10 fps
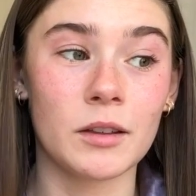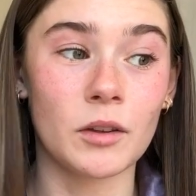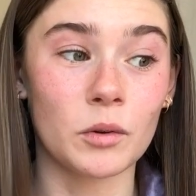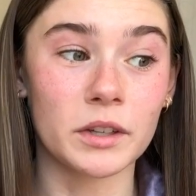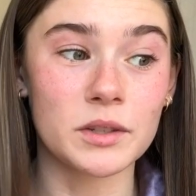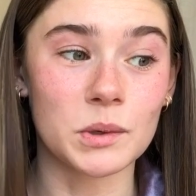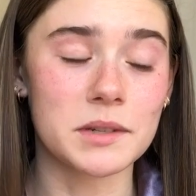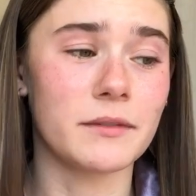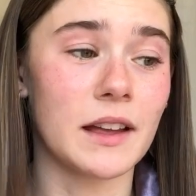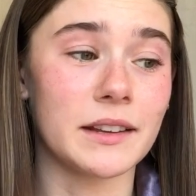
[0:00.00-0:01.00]
the only
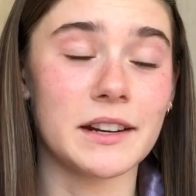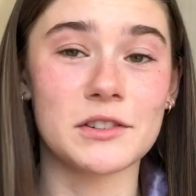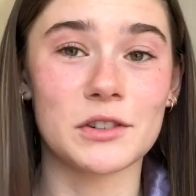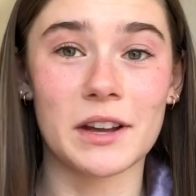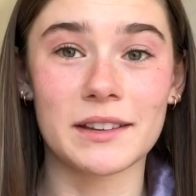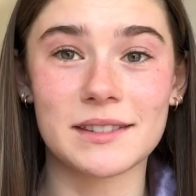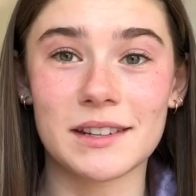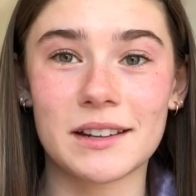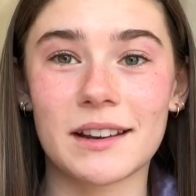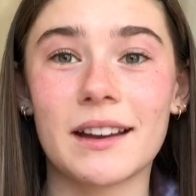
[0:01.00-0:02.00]
source of validation I
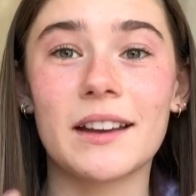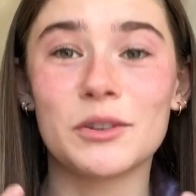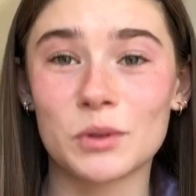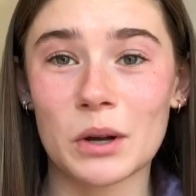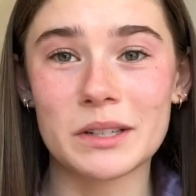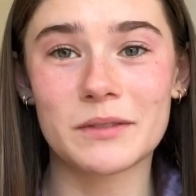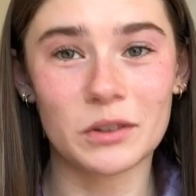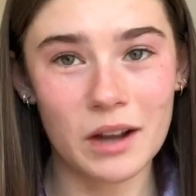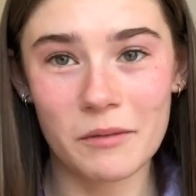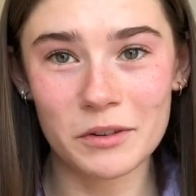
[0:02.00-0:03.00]
seek. You should always
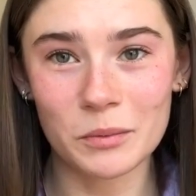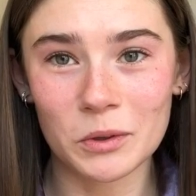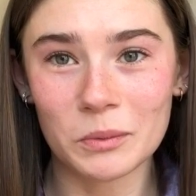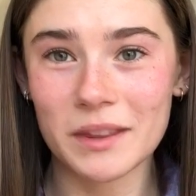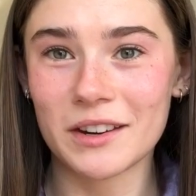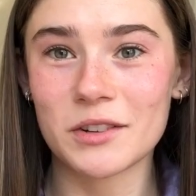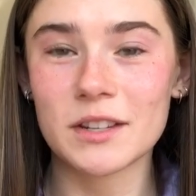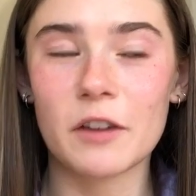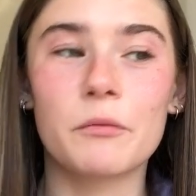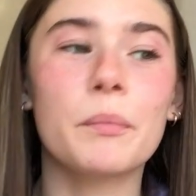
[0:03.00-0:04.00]
feel comfortable within
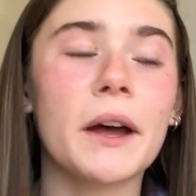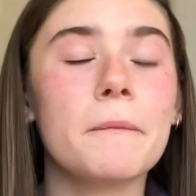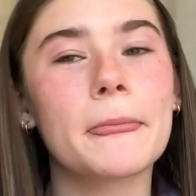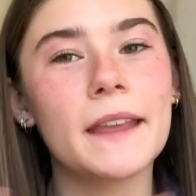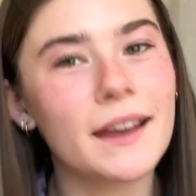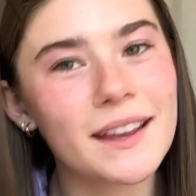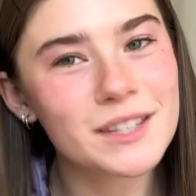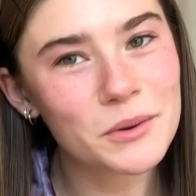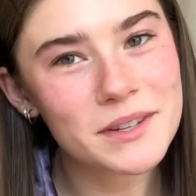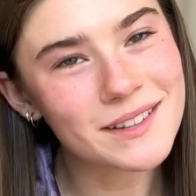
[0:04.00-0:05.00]
yourself, but it's
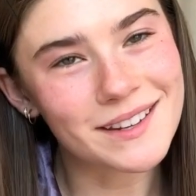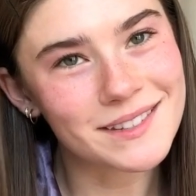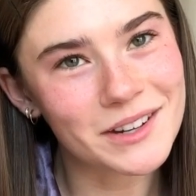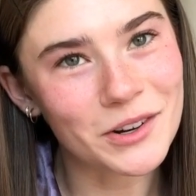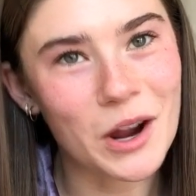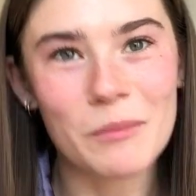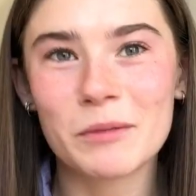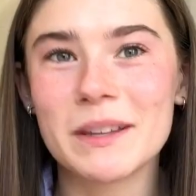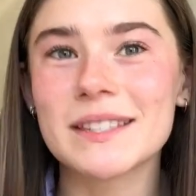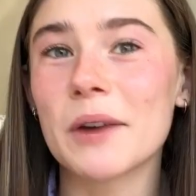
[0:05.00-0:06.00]
always nice to hear
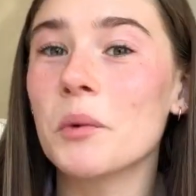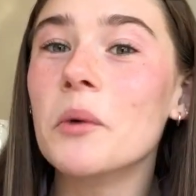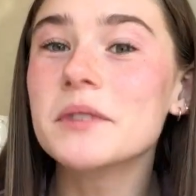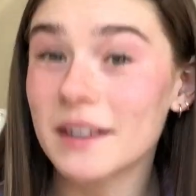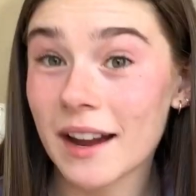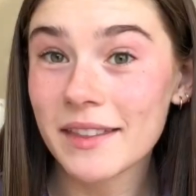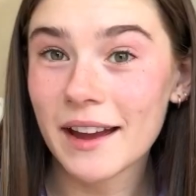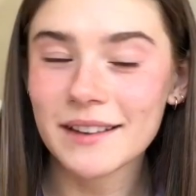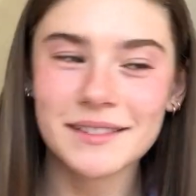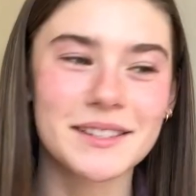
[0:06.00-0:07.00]
compliments, I won't deny
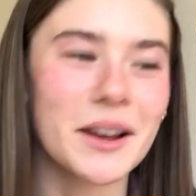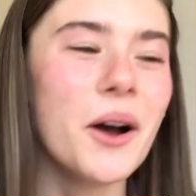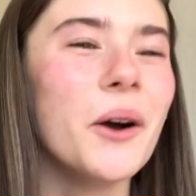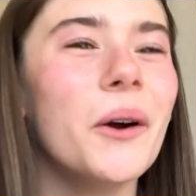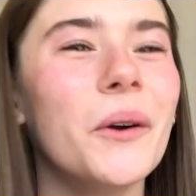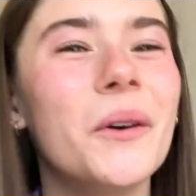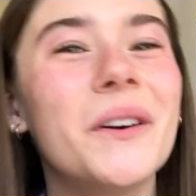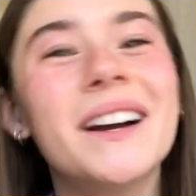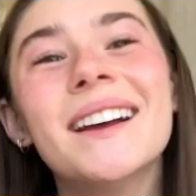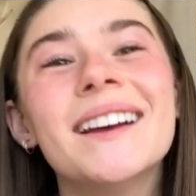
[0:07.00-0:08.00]
that.
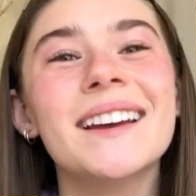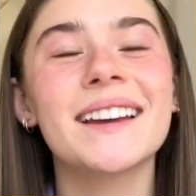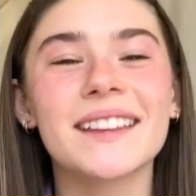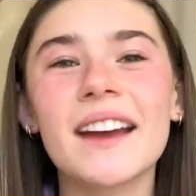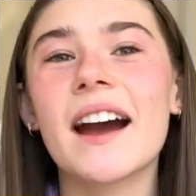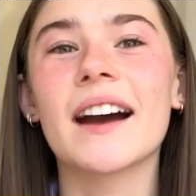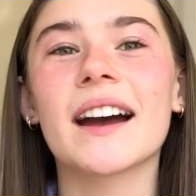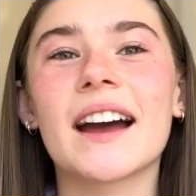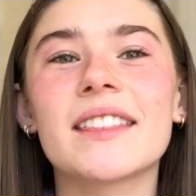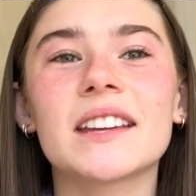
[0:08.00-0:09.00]
So yeah,
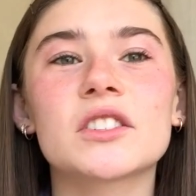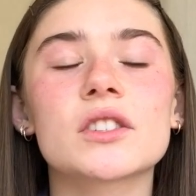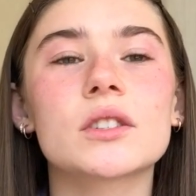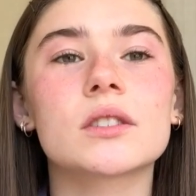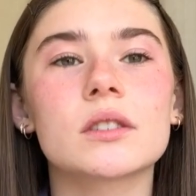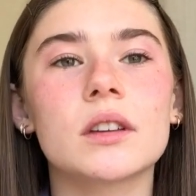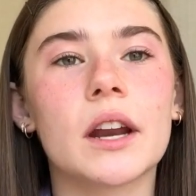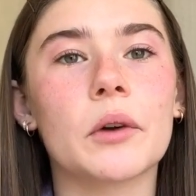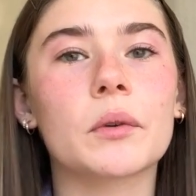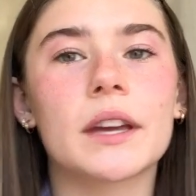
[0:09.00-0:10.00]
I think just, you
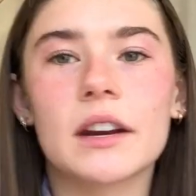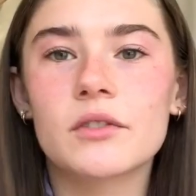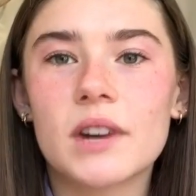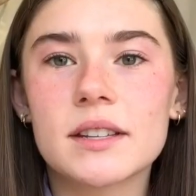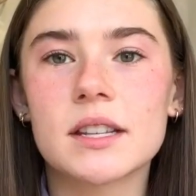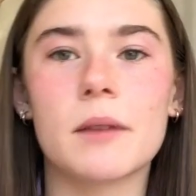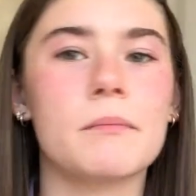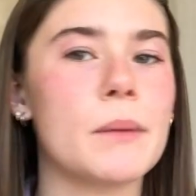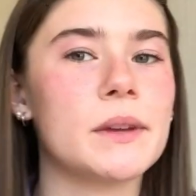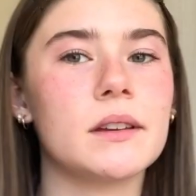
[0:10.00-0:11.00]
know, getting dressed up,
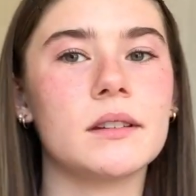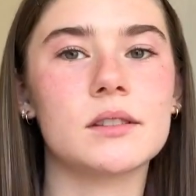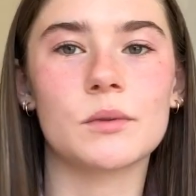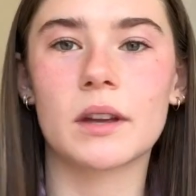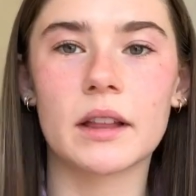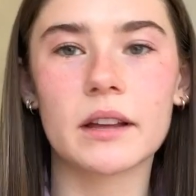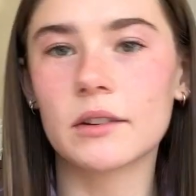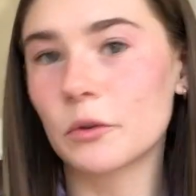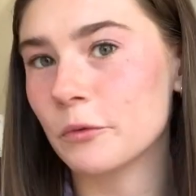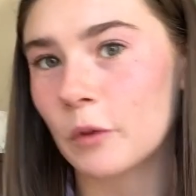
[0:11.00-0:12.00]
maybe doing like a
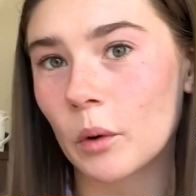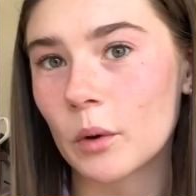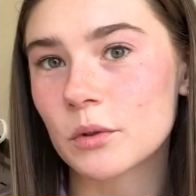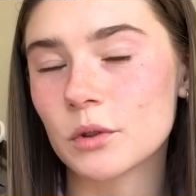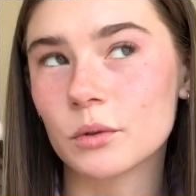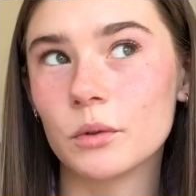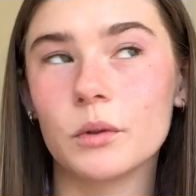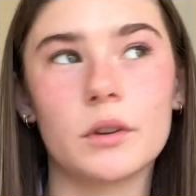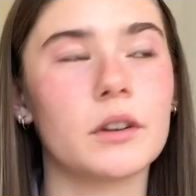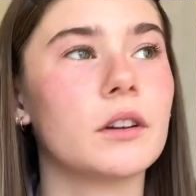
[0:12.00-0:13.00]
little photo
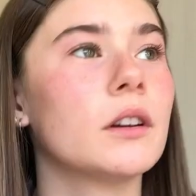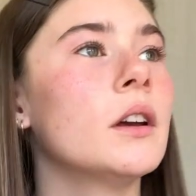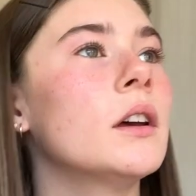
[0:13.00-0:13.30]
shoot or